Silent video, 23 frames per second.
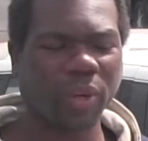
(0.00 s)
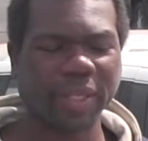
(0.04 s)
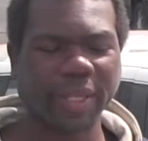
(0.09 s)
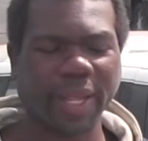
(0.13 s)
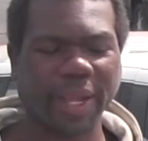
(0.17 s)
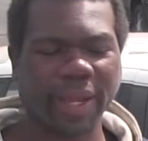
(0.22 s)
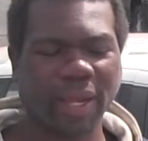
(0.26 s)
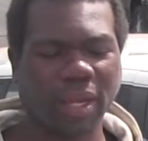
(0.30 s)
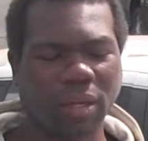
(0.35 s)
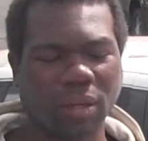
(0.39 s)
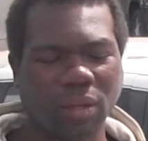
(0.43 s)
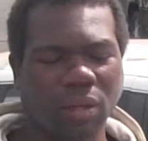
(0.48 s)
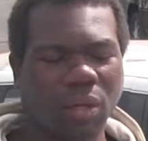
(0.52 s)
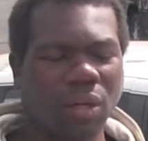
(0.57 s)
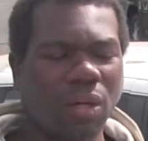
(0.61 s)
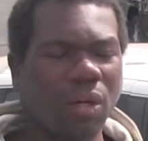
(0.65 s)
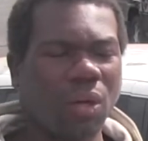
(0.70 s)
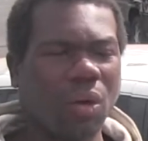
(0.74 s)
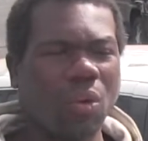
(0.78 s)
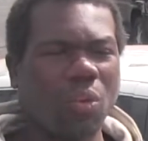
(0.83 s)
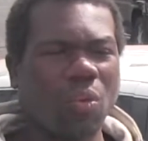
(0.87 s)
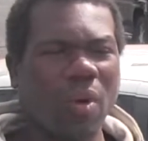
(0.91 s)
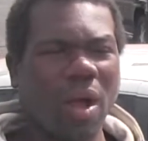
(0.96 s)
would they
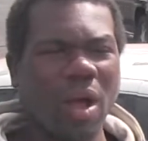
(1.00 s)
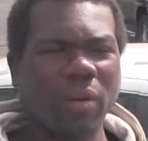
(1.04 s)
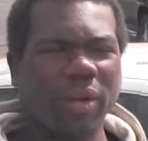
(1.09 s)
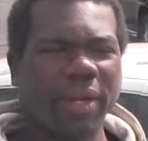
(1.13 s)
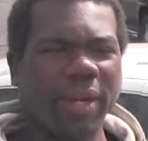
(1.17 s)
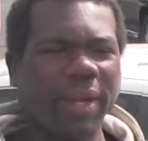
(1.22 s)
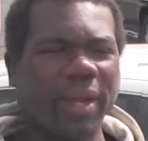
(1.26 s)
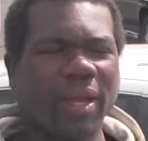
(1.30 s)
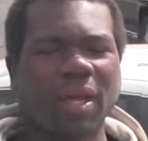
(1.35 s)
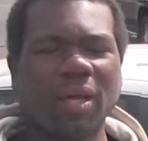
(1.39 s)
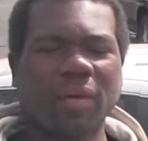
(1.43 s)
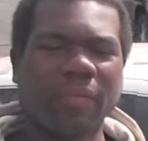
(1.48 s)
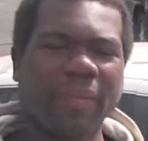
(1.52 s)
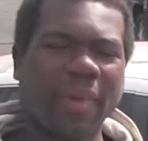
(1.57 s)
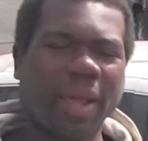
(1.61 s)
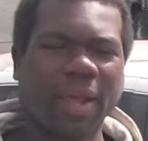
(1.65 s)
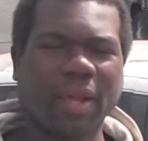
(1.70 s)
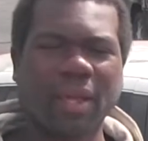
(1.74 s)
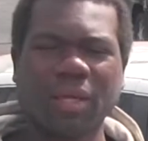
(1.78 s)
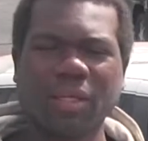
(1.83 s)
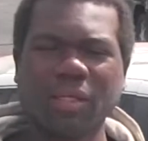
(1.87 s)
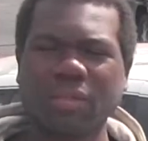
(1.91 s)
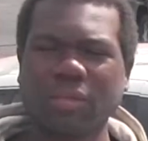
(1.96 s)
why would they come
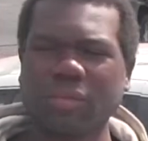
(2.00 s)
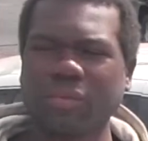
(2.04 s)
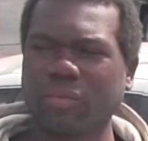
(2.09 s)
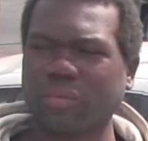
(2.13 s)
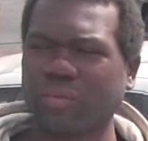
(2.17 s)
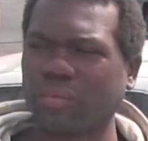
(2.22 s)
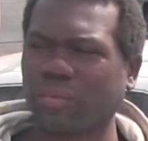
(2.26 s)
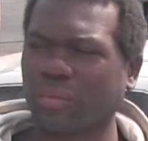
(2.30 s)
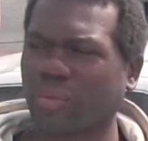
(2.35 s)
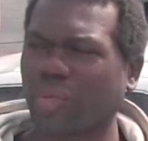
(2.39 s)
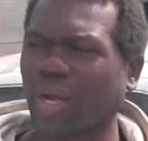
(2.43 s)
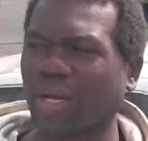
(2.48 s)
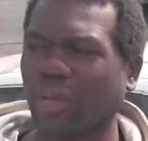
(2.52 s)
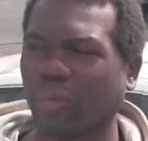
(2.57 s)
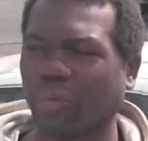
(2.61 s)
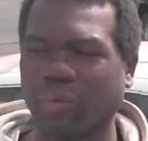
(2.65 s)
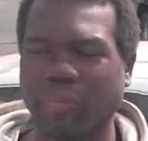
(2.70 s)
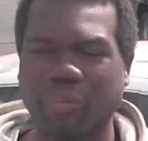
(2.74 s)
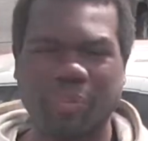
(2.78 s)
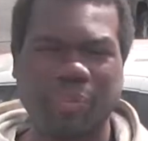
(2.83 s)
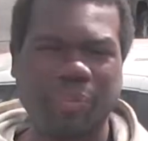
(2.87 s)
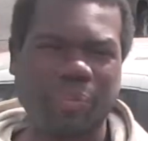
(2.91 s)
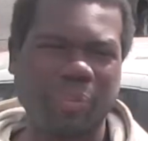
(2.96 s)

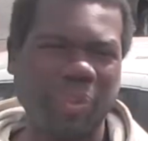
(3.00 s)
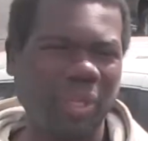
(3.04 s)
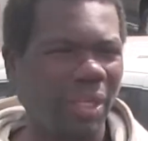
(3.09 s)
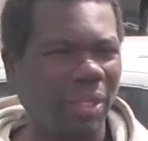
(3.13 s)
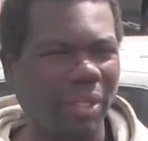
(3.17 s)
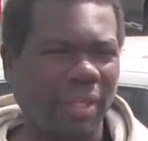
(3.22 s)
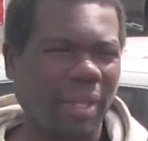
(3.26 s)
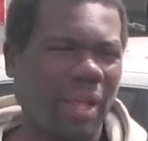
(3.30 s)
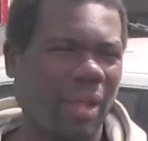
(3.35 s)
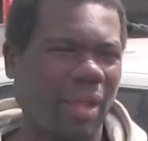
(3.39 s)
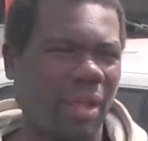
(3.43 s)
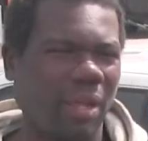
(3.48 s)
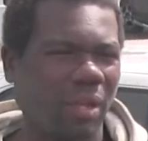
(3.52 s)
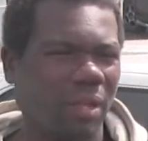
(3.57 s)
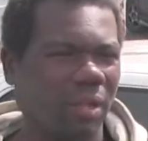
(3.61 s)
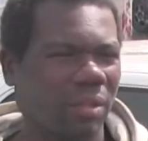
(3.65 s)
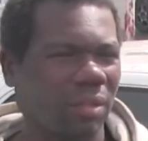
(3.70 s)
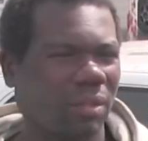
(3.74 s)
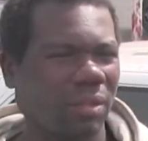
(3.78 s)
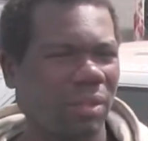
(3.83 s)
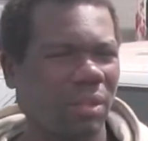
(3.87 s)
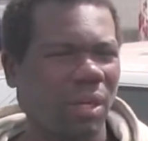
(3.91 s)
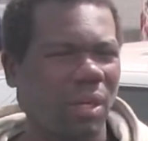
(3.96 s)
back and change the
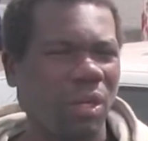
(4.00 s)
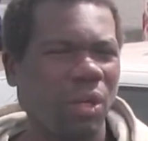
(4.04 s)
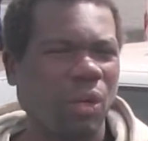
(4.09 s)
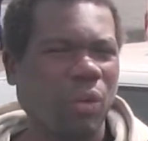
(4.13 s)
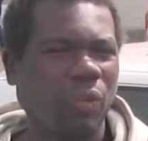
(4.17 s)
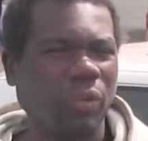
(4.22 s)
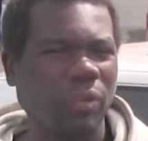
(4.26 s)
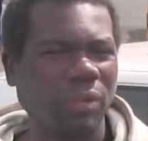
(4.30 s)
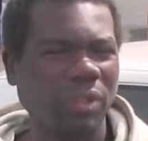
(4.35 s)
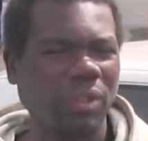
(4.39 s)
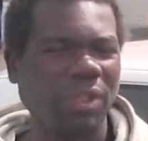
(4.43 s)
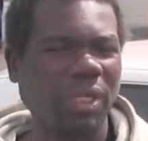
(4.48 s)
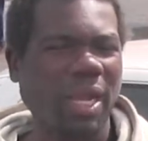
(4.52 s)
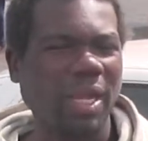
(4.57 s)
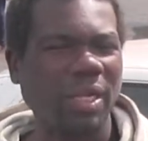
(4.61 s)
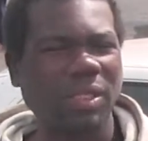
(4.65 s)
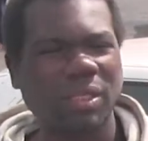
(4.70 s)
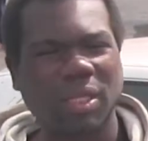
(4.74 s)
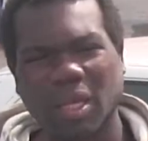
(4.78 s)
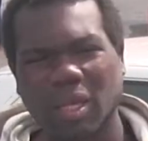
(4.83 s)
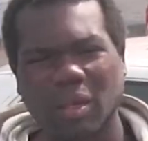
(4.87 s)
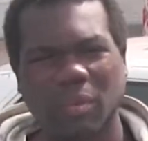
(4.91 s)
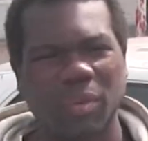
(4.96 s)
images?
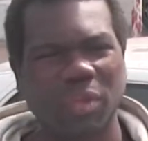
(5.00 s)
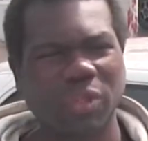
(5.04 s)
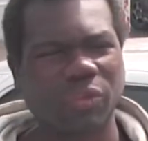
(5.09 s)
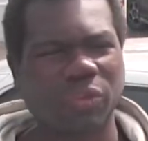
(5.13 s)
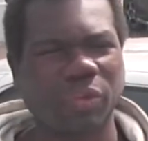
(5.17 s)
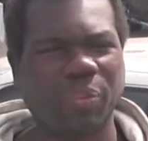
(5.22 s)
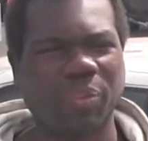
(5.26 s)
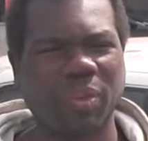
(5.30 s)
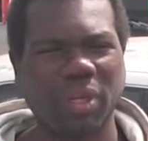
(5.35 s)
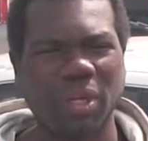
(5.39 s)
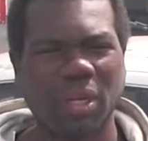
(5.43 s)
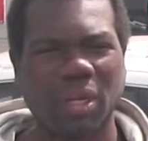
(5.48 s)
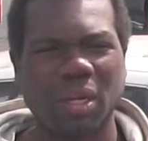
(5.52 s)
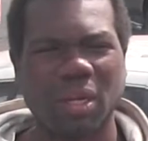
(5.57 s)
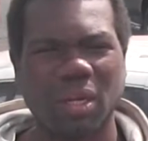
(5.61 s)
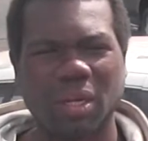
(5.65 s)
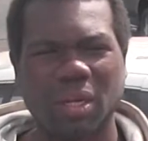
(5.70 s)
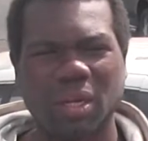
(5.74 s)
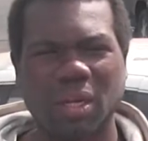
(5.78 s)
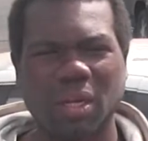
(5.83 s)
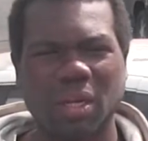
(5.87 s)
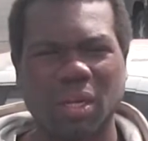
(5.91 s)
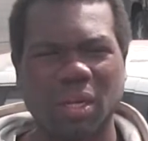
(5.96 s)
Change the image, repeat
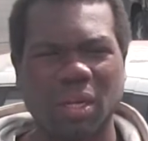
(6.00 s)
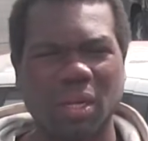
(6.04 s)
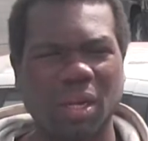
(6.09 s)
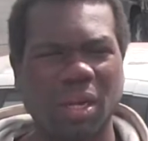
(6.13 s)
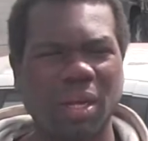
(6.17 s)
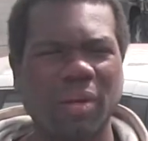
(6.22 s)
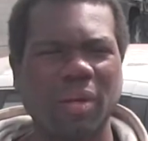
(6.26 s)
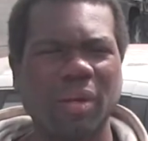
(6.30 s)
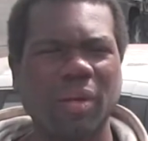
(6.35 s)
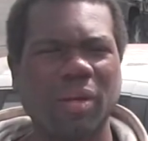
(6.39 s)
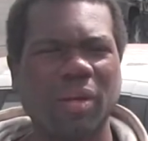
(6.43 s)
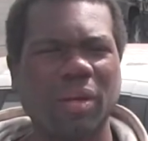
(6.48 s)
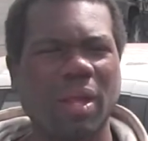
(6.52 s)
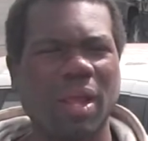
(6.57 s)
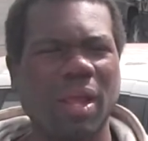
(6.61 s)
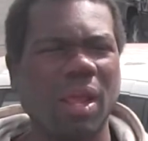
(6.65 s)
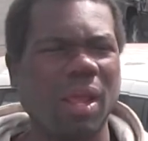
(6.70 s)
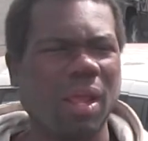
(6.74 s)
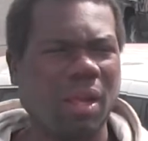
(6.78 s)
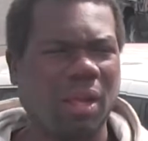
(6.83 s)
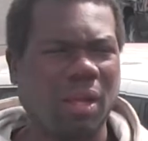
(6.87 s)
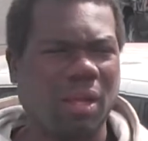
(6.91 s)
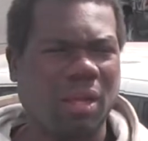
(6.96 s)
it,
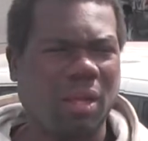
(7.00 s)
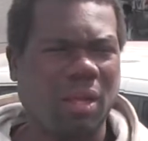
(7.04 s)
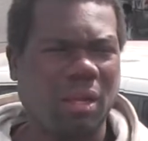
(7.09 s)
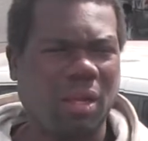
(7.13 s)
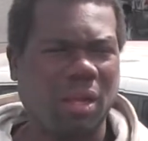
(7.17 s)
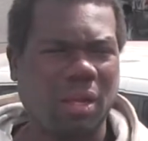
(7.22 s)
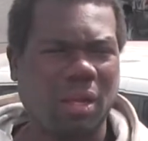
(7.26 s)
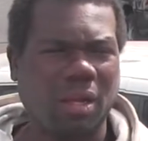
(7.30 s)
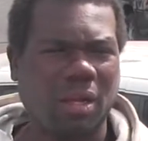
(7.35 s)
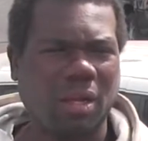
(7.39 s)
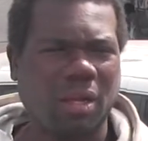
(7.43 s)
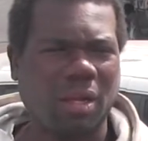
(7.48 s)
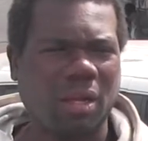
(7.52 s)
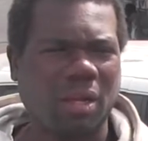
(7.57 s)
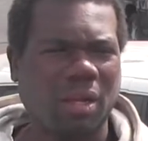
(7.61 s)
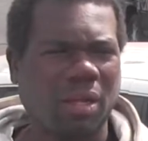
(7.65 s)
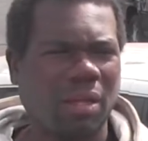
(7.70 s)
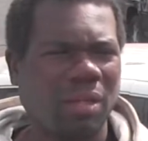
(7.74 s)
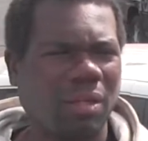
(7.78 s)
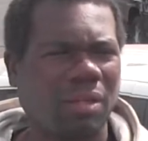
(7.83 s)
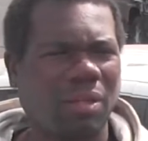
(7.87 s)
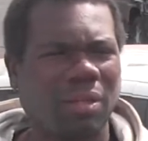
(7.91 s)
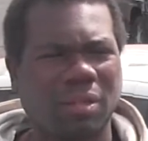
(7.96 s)

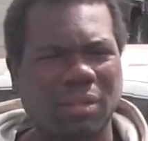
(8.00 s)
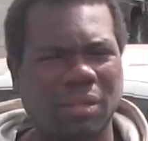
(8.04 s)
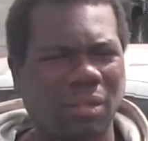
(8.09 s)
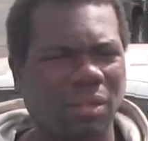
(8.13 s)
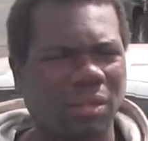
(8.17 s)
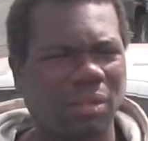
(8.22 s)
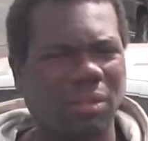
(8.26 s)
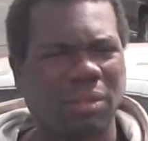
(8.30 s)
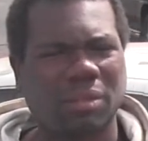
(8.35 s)
and then Maccabees